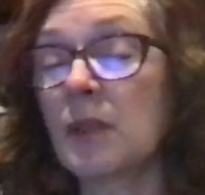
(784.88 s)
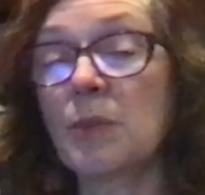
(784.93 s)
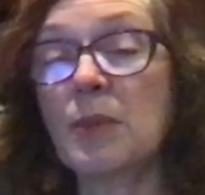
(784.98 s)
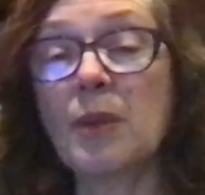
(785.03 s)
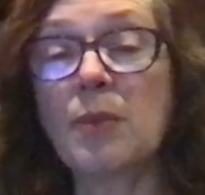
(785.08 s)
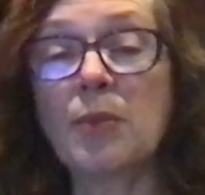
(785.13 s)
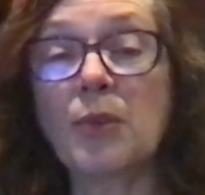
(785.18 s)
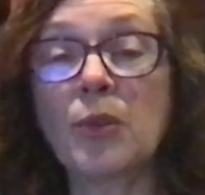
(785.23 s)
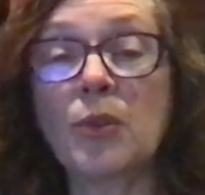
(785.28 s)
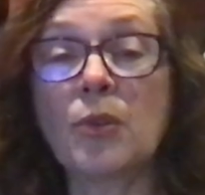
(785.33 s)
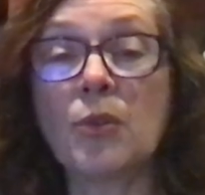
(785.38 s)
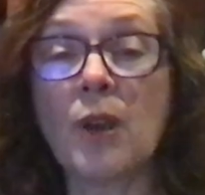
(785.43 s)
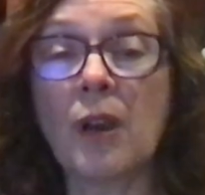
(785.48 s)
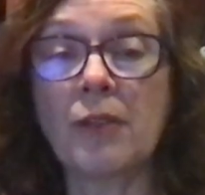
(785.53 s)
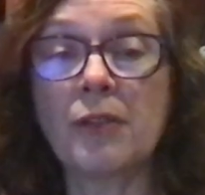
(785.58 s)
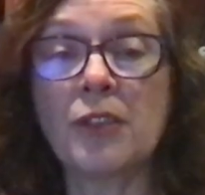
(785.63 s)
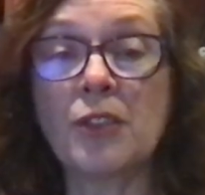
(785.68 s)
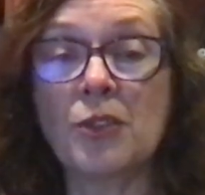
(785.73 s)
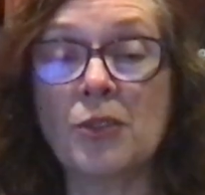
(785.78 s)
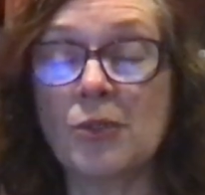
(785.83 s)
people who
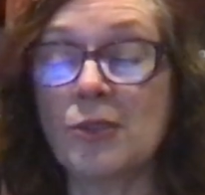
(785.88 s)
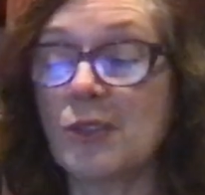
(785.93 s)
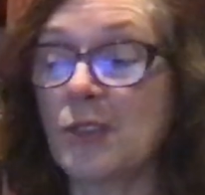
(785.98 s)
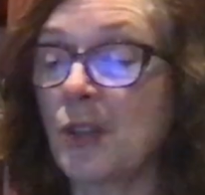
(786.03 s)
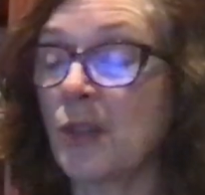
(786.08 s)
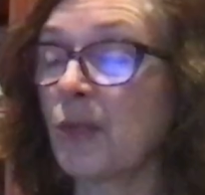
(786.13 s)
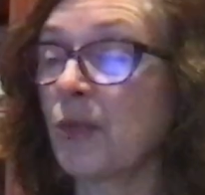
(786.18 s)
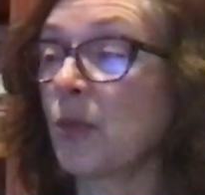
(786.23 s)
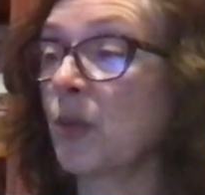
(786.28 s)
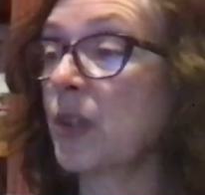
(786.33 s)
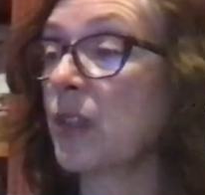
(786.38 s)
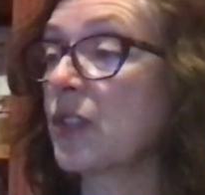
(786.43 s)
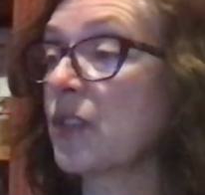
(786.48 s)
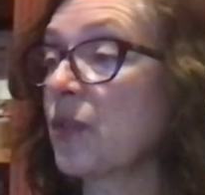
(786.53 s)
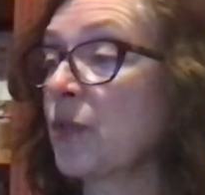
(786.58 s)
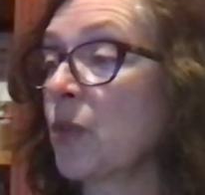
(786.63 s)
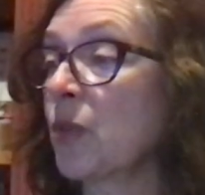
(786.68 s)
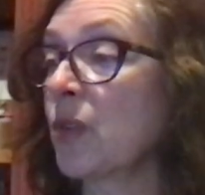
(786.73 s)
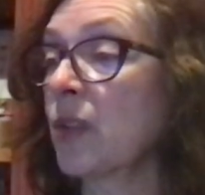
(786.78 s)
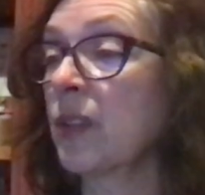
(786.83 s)
have to use their voice
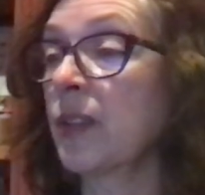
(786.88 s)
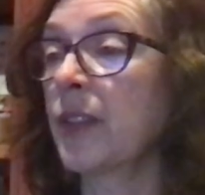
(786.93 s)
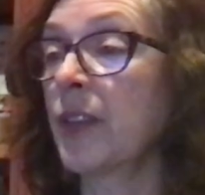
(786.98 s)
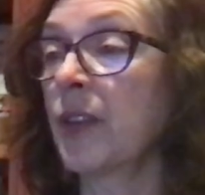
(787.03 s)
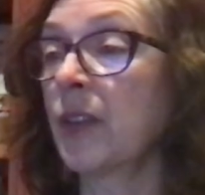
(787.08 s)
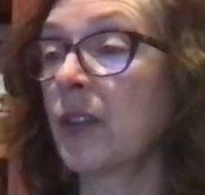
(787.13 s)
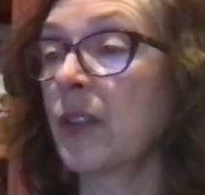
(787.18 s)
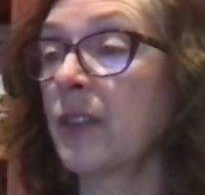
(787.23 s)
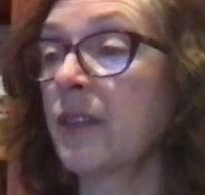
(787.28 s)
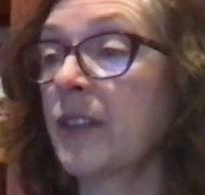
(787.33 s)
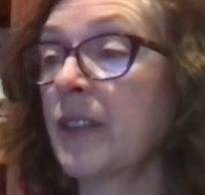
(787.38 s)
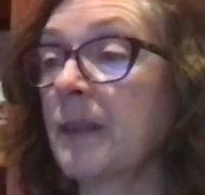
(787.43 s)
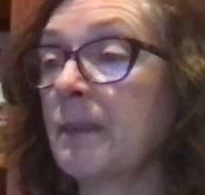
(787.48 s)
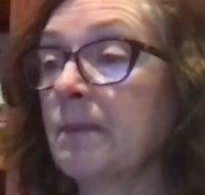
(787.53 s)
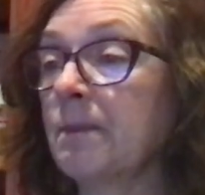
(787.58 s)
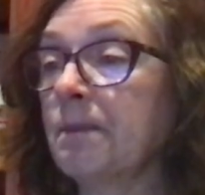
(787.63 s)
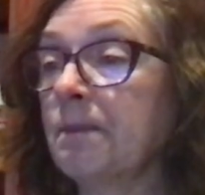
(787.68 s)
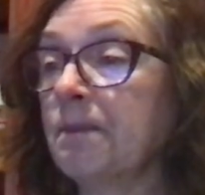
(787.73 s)
for their living.